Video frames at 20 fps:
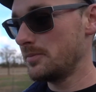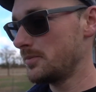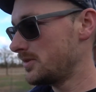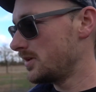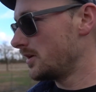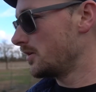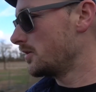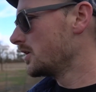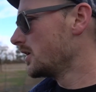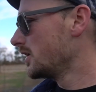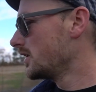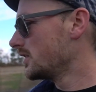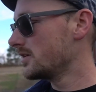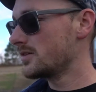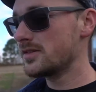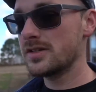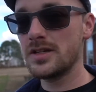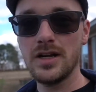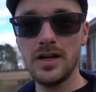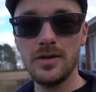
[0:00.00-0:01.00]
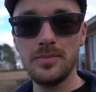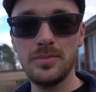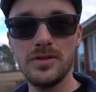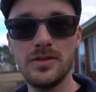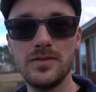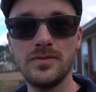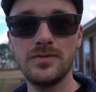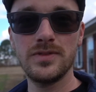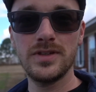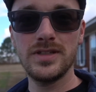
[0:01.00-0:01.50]
So there's a couple
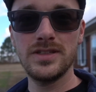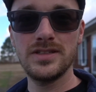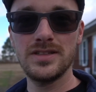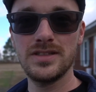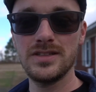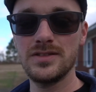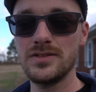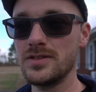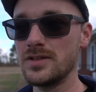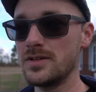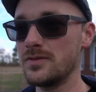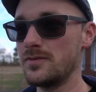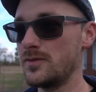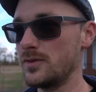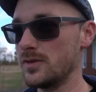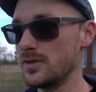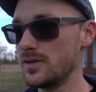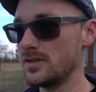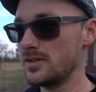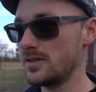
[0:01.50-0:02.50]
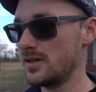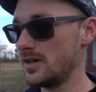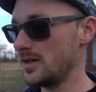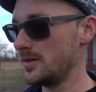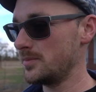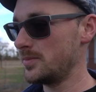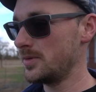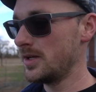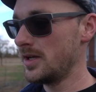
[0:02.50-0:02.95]
of reasons for the tarp,